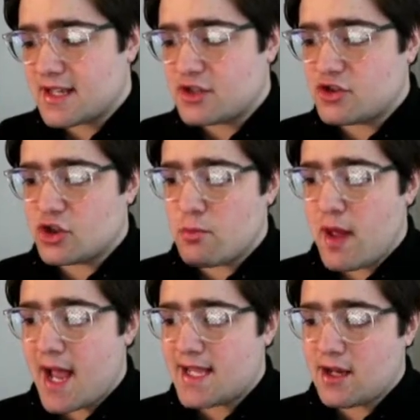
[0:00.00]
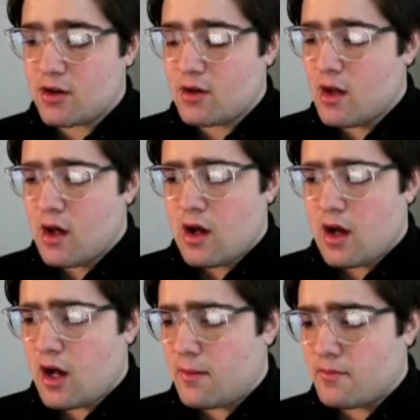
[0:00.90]
just to go back here.
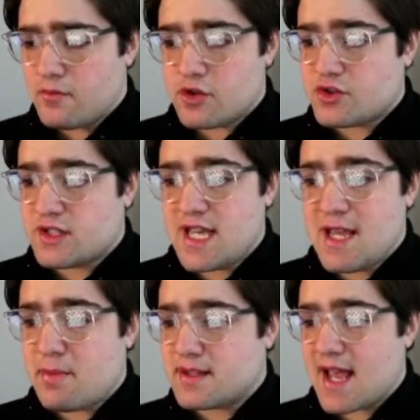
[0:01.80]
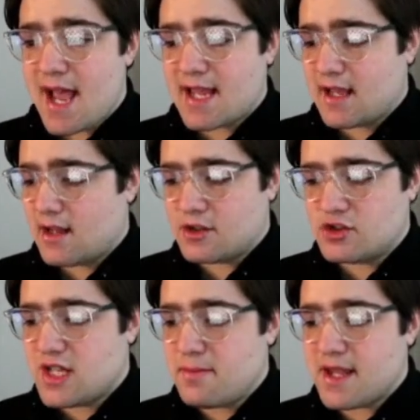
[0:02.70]
Just keep attacking.
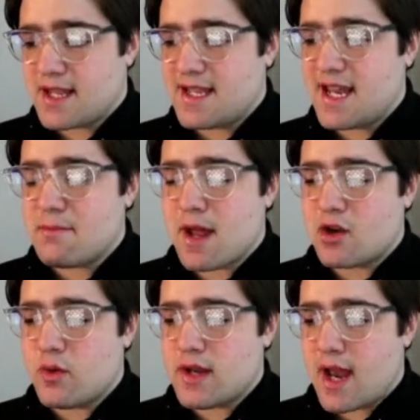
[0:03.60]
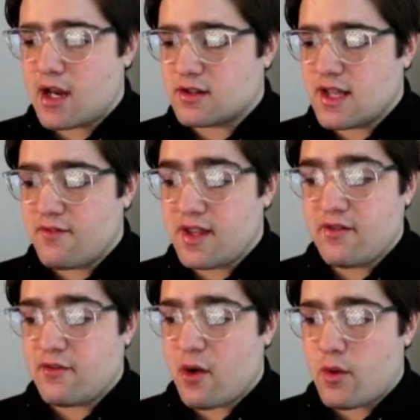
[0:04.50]
Getting my queen out of here. Safe, even
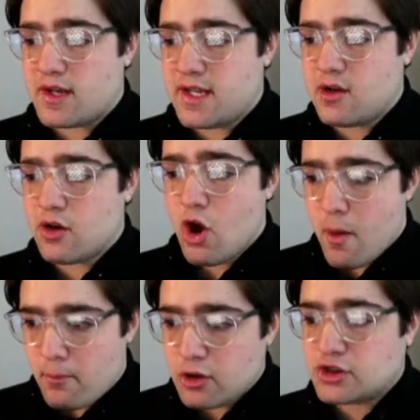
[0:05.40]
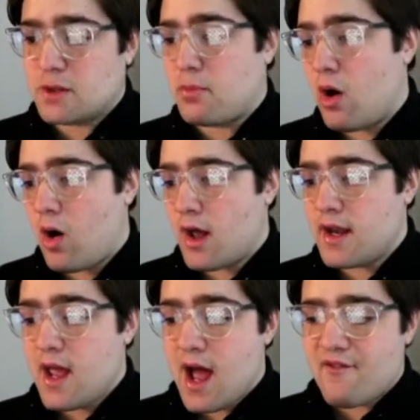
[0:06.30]
if I went here, push the pawn.
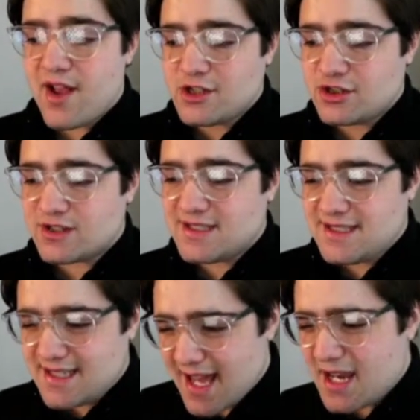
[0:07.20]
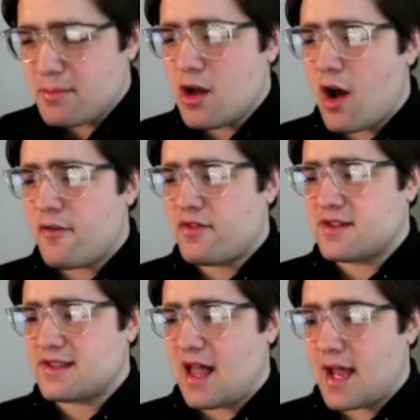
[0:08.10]
Eventually, just getting me off of
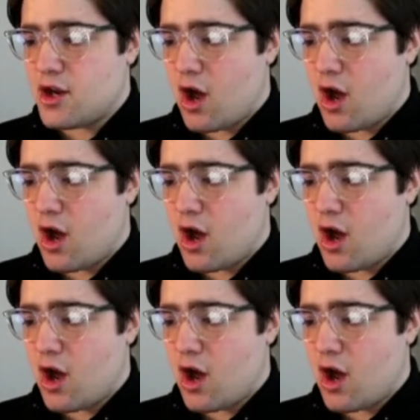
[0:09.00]
this line. Not